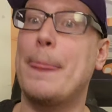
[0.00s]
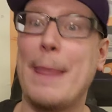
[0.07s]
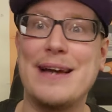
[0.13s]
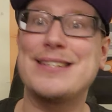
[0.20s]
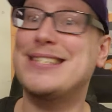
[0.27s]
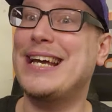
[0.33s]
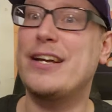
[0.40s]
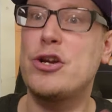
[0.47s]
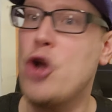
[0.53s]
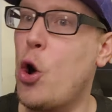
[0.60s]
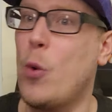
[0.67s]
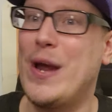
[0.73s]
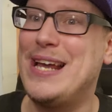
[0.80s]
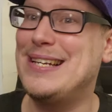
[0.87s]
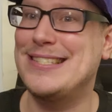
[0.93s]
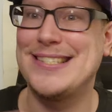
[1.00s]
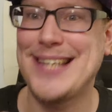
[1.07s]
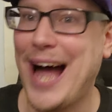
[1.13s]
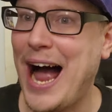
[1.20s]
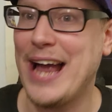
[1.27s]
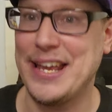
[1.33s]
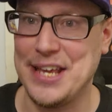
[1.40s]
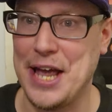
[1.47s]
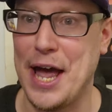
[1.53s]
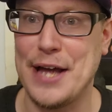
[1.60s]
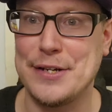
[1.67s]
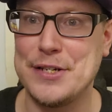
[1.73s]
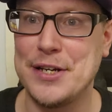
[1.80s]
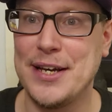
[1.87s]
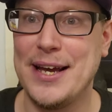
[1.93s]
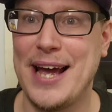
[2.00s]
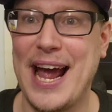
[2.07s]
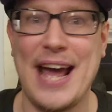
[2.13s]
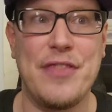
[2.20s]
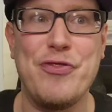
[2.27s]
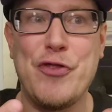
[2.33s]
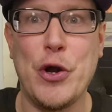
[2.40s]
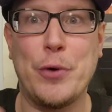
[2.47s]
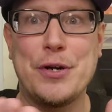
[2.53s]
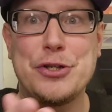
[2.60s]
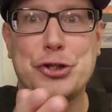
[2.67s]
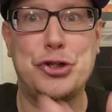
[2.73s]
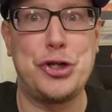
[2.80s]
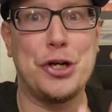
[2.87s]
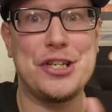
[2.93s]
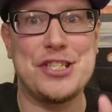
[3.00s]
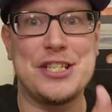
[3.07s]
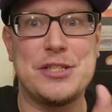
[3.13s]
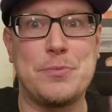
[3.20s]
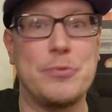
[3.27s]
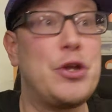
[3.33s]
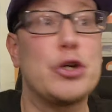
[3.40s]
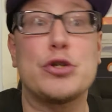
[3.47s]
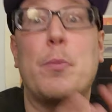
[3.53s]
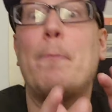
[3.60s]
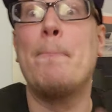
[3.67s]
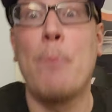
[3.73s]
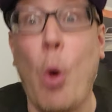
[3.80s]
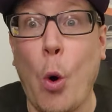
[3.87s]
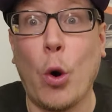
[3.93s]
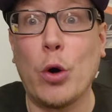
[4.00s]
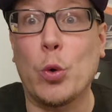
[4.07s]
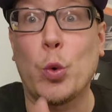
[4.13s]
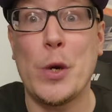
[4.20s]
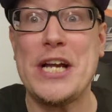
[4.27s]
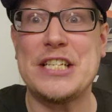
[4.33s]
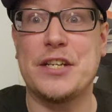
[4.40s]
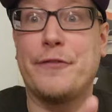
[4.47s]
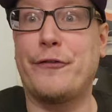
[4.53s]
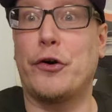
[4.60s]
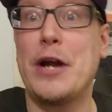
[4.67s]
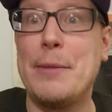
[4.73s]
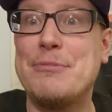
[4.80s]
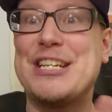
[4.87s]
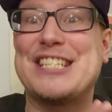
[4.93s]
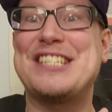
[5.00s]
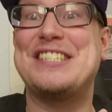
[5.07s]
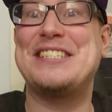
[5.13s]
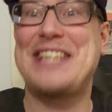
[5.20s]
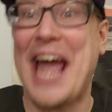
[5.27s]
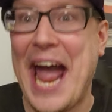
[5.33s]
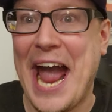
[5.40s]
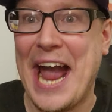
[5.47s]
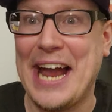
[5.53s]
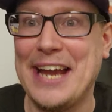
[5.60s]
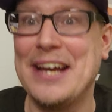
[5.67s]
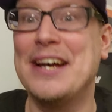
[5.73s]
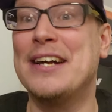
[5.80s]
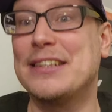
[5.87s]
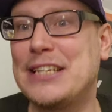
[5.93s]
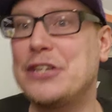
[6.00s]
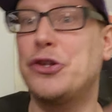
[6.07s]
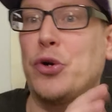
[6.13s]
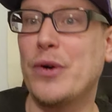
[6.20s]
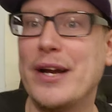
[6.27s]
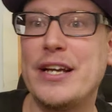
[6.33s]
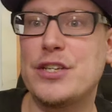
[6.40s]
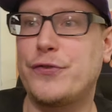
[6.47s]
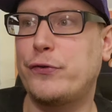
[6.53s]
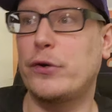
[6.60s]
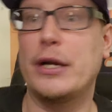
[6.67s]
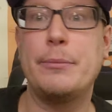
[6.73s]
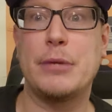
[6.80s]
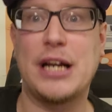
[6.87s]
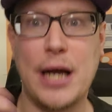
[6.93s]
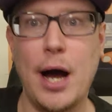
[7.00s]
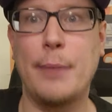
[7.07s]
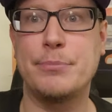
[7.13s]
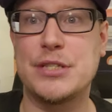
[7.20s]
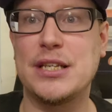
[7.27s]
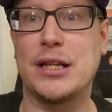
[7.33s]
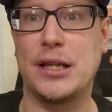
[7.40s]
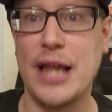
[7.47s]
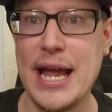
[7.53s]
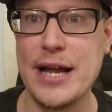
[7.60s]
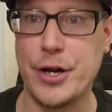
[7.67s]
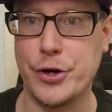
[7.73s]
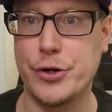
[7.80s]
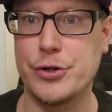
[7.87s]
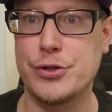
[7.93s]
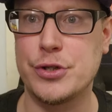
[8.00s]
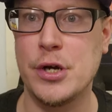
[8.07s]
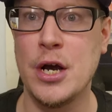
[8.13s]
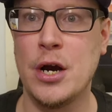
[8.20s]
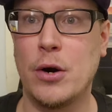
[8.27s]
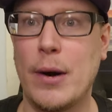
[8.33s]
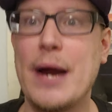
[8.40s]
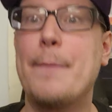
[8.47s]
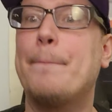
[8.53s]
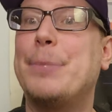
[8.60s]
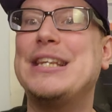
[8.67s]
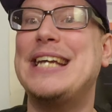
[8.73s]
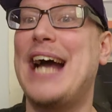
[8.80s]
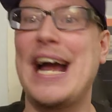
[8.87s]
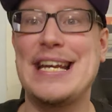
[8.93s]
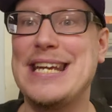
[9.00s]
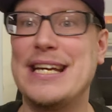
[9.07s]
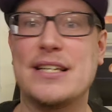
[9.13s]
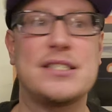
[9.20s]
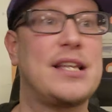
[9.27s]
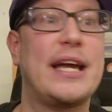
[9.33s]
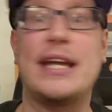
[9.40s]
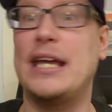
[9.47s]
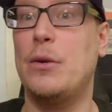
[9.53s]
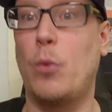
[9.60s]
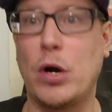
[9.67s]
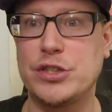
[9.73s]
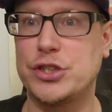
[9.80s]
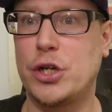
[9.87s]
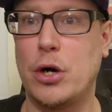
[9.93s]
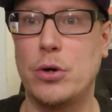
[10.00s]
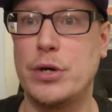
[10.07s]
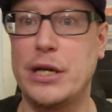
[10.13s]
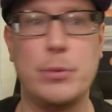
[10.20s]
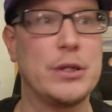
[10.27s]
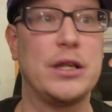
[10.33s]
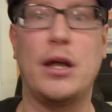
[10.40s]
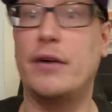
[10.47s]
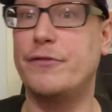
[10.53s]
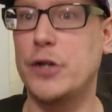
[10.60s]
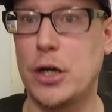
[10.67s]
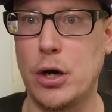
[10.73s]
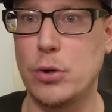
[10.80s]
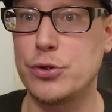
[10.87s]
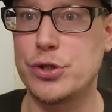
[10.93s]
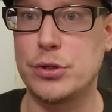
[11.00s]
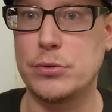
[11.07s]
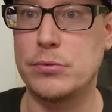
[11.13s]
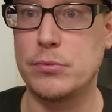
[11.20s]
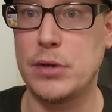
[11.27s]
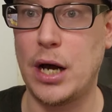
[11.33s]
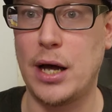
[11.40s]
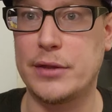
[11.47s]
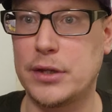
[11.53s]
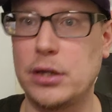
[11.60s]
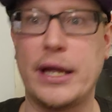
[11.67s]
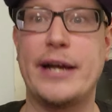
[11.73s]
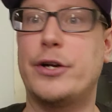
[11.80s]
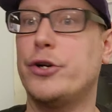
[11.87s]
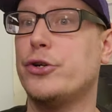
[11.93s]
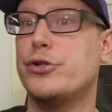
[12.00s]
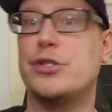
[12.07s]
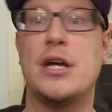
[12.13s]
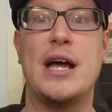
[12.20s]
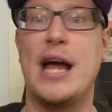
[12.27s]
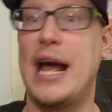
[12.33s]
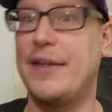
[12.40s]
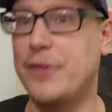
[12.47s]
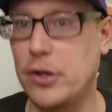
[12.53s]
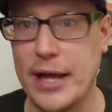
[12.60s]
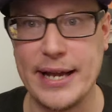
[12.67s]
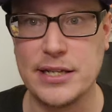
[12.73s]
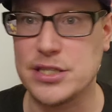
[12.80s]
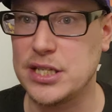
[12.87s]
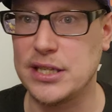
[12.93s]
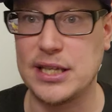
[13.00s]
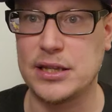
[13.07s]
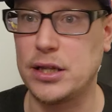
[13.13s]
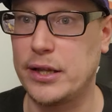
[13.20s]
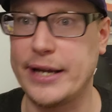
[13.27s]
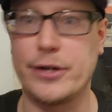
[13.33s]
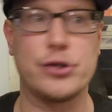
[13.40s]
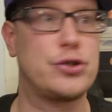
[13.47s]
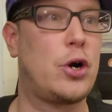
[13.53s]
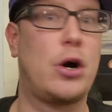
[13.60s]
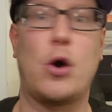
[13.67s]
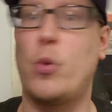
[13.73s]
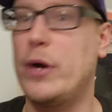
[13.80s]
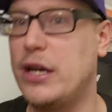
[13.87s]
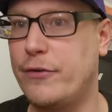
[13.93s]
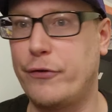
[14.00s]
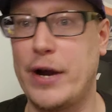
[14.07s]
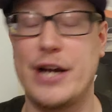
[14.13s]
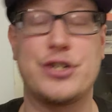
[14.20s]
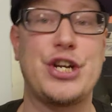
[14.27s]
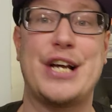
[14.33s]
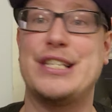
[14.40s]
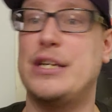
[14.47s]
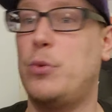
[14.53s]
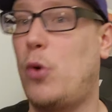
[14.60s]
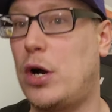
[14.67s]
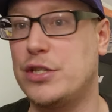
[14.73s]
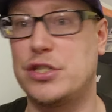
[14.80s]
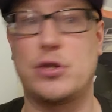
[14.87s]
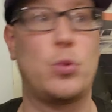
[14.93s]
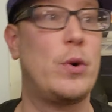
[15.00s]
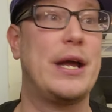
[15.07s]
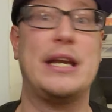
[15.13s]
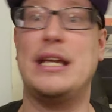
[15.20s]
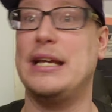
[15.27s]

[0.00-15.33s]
And it's like, no, he's not yet. And there is just as, there's more reason for him to stay than there is for him to come to the Lakers, right? But the idea is like, he wants to coach, he would love to coach the Lakers and the legacy that the Lakers are, a winning franchise. He wants to win.